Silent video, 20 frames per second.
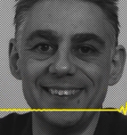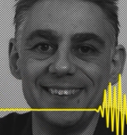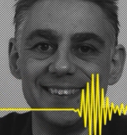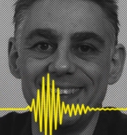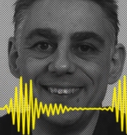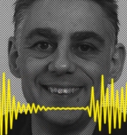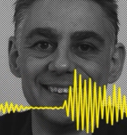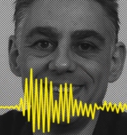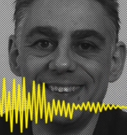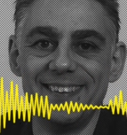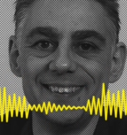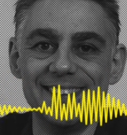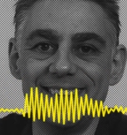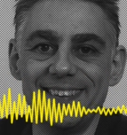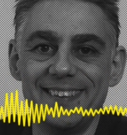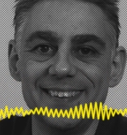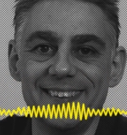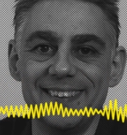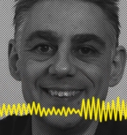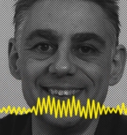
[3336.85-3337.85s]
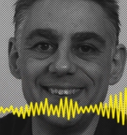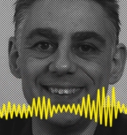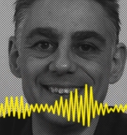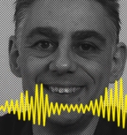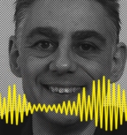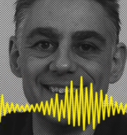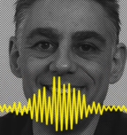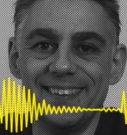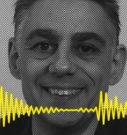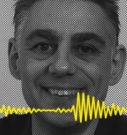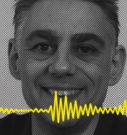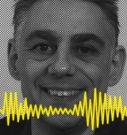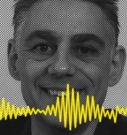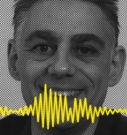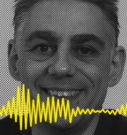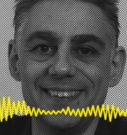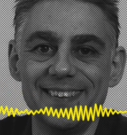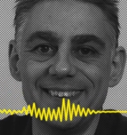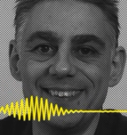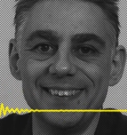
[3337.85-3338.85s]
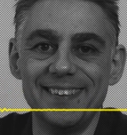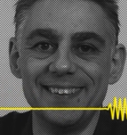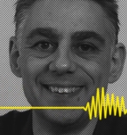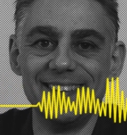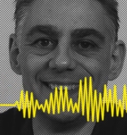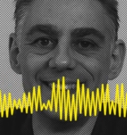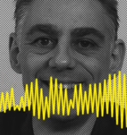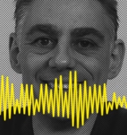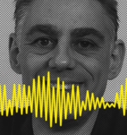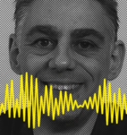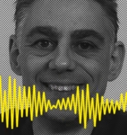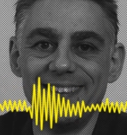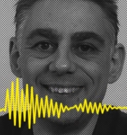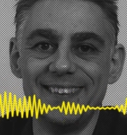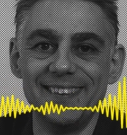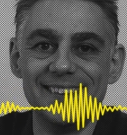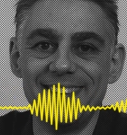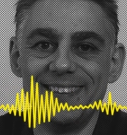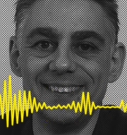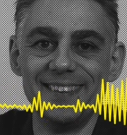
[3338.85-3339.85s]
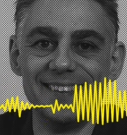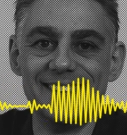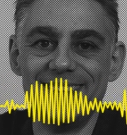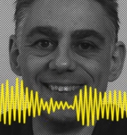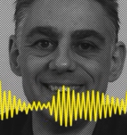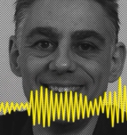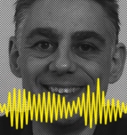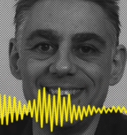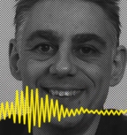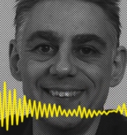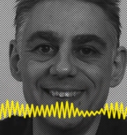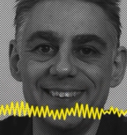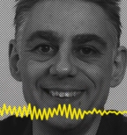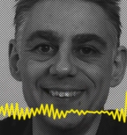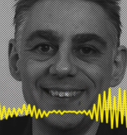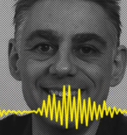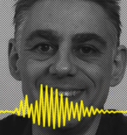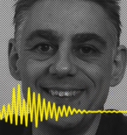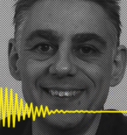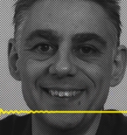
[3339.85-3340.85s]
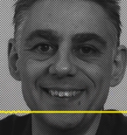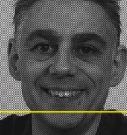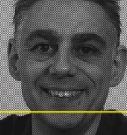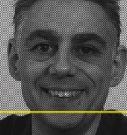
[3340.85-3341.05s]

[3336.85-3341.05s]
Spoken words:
this piece here, you see, it moves to here, and then there's this. Right, I can't do that in a rule book.